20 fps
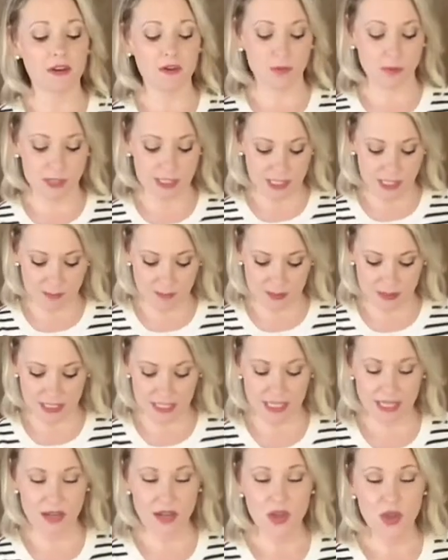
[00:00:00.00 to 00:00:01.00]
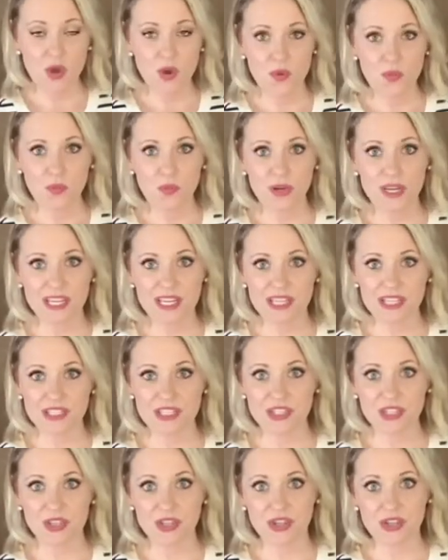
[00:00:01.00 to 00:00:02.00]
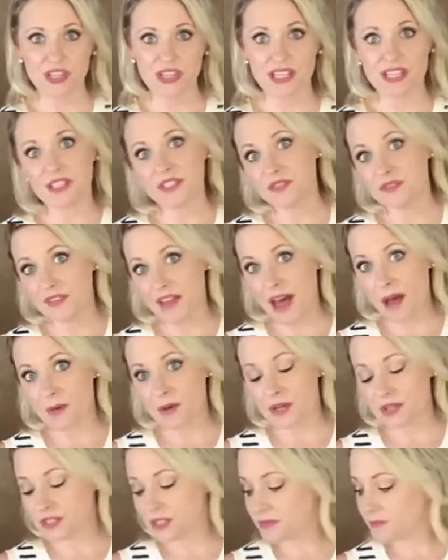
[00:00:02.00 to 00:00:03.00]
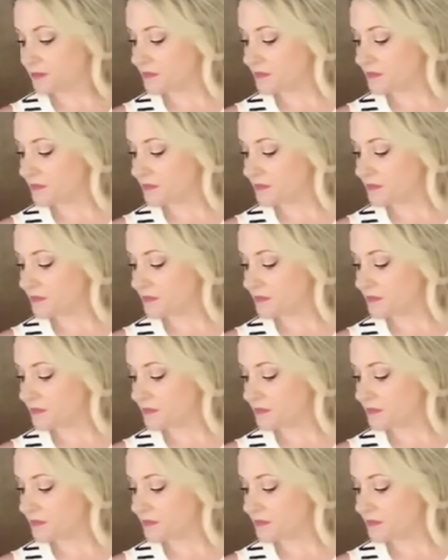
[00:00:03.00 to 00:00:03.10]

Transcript: was complete, we needed to turn it into flowers.